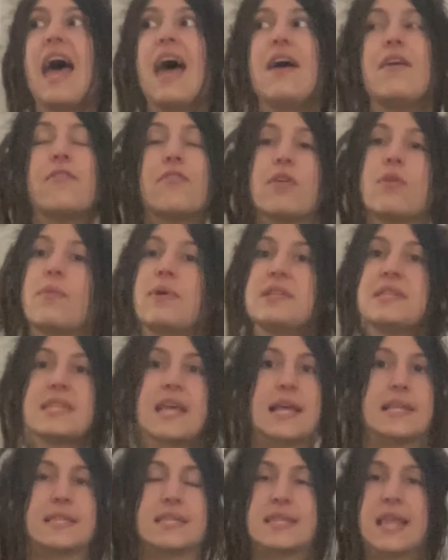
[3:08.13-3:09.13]
everyone
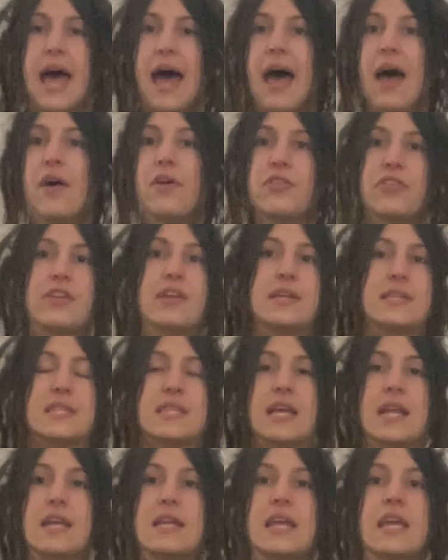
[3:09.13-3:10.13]
says is the healthiest
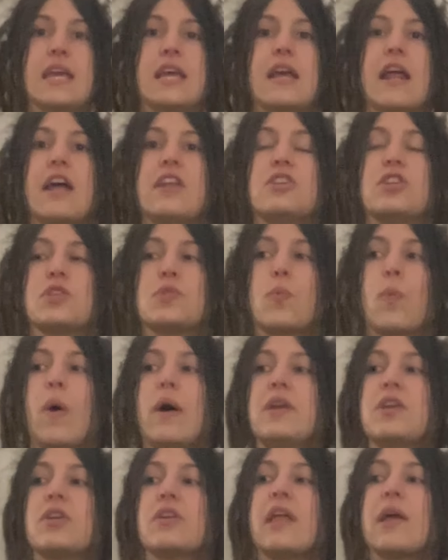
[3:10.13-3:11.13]
thing to eat and just
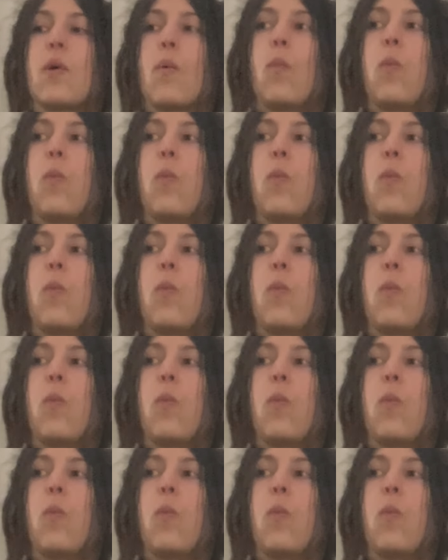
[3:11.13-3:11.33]
wonder like,